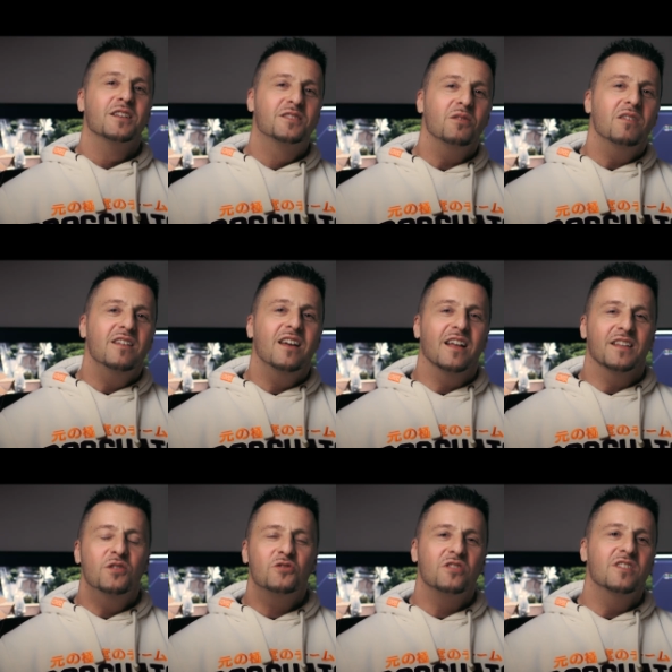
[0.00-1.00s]
So at the end,
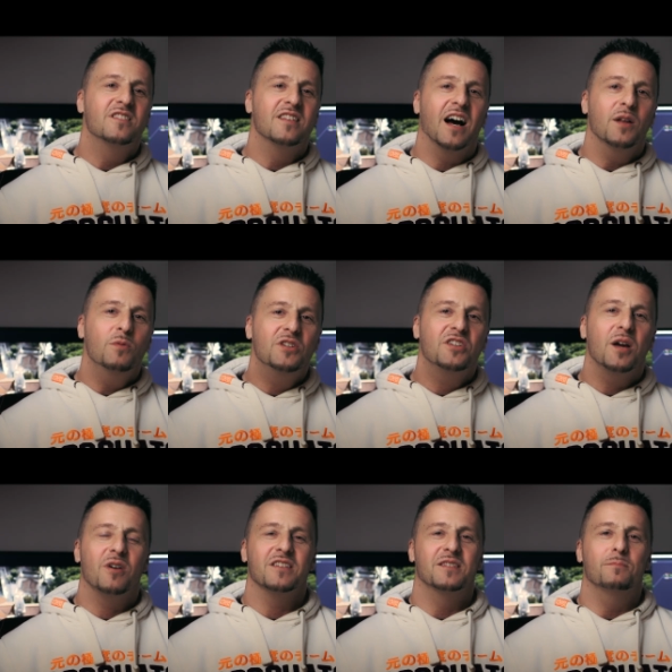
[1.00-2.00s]
you should decide which
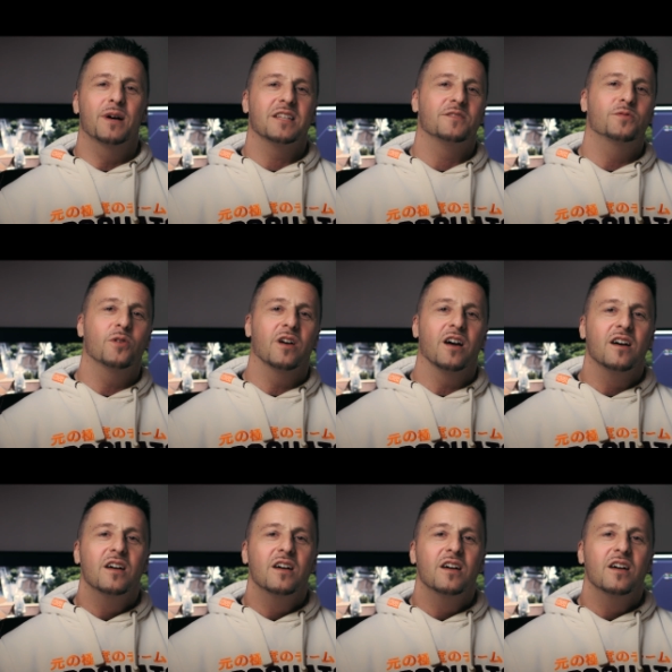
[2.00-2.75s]
camera is the best for you.